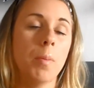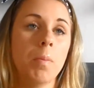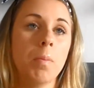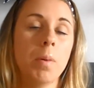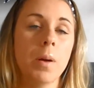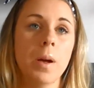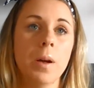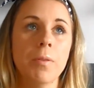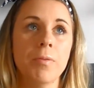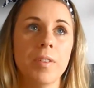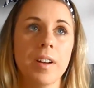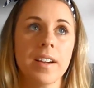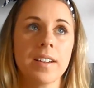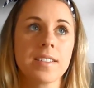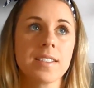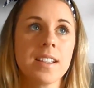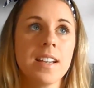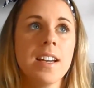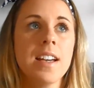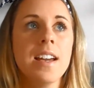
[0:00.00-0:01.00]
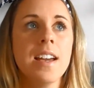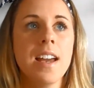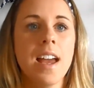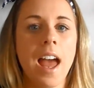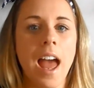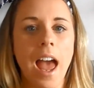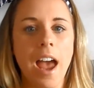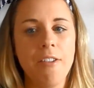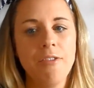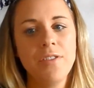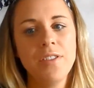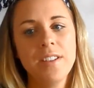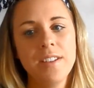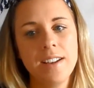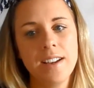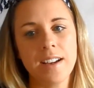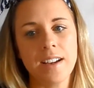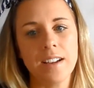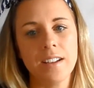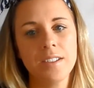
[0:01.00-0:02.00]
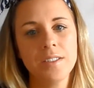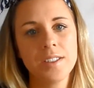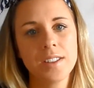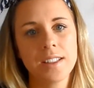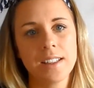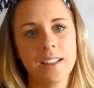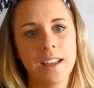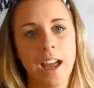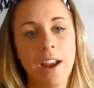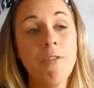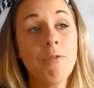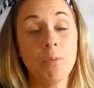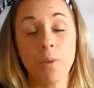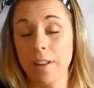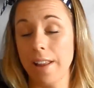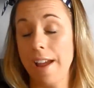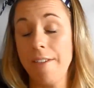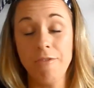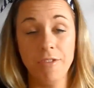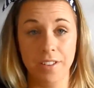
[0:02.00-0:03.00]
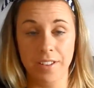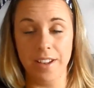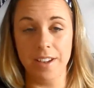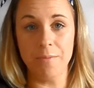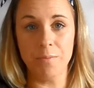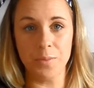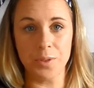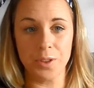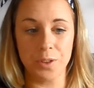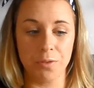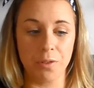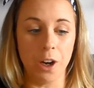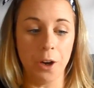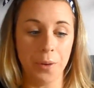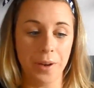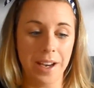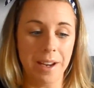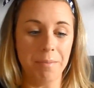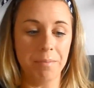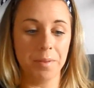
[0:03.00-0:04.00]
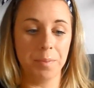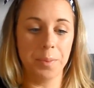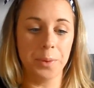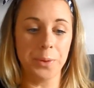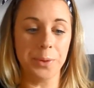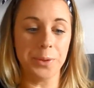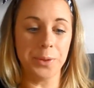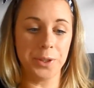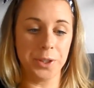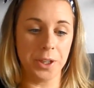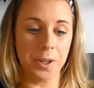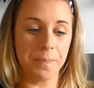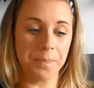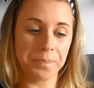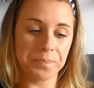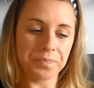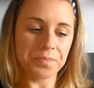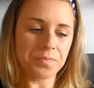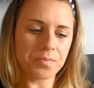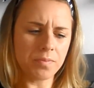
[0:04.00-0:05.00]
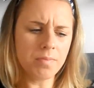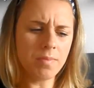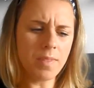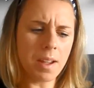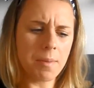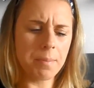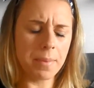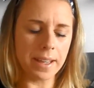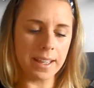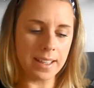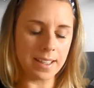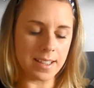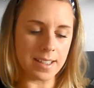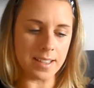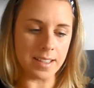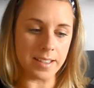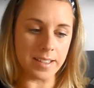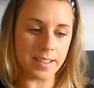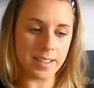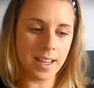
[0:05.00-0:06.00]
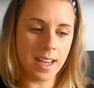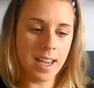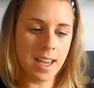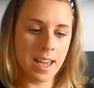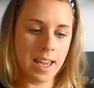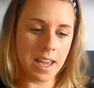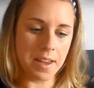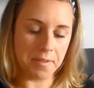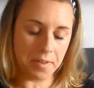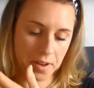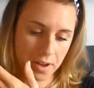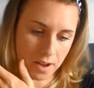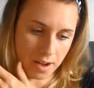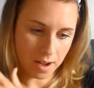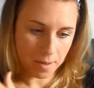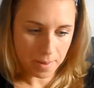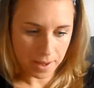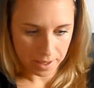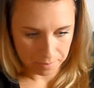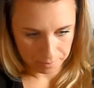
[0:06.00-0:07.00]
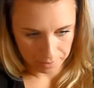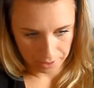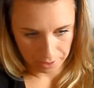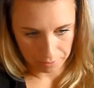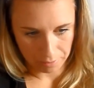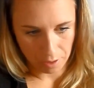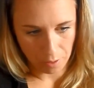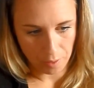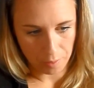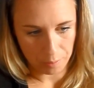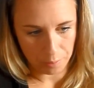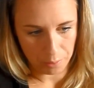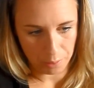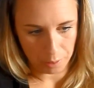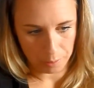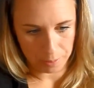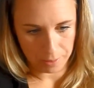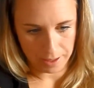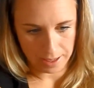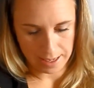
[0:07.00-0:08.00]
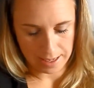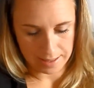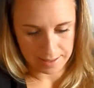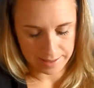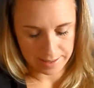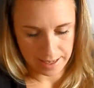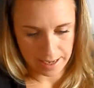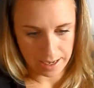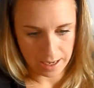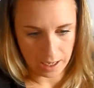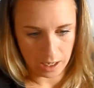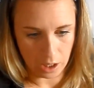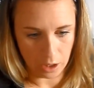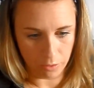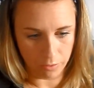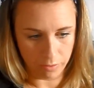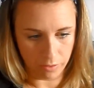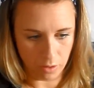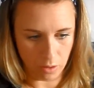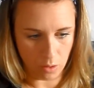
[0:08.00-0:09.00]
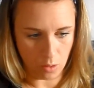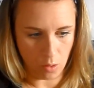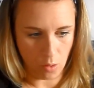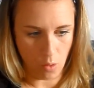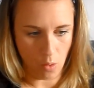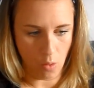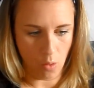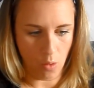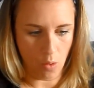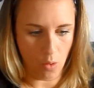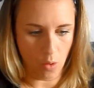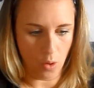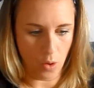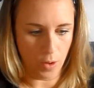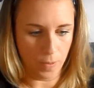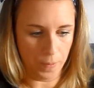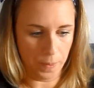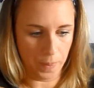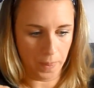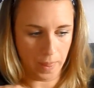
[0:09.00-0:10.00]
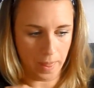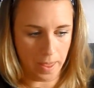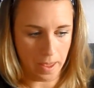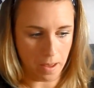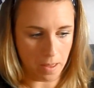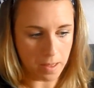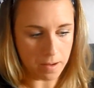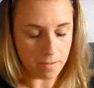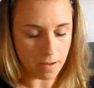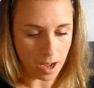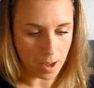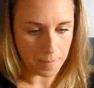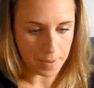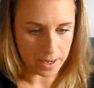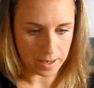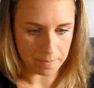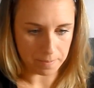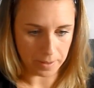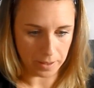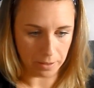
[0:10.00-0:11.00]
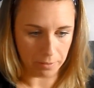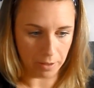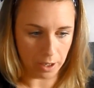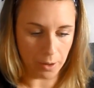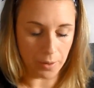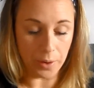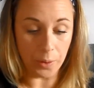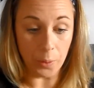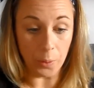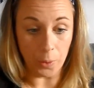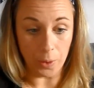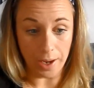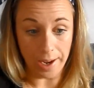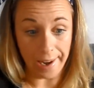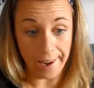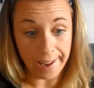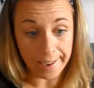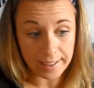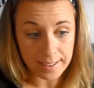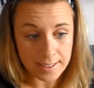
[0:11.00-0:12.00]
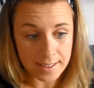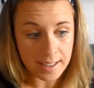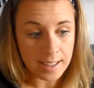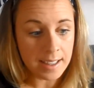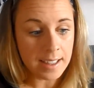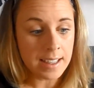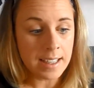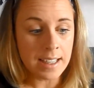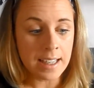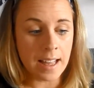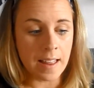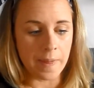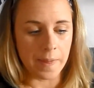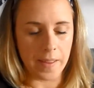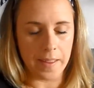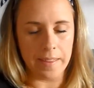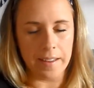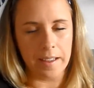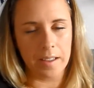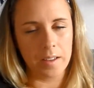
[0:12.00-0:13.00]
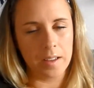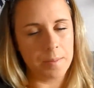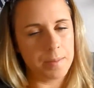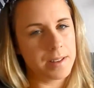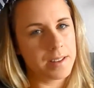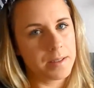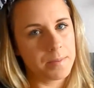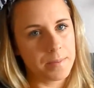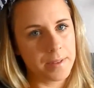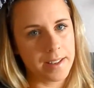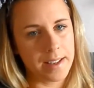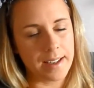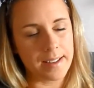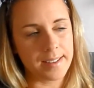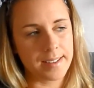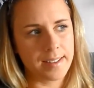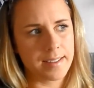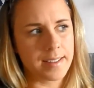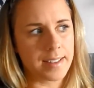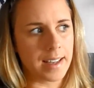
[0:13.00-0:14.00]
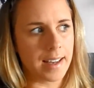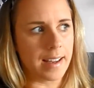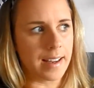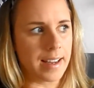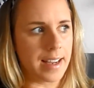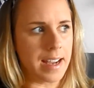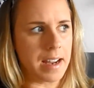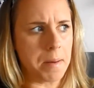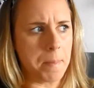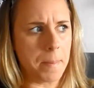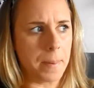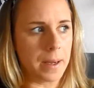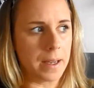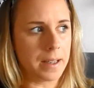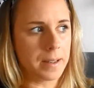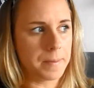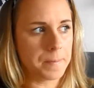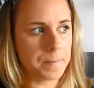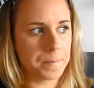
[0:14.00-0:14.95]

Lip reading: perfect. Everything else, everything was growing in proportion, because if her arm hadn't been growing properly itself, or the other arm hadn't been growing, or her legs, then there could have been something else underlying, but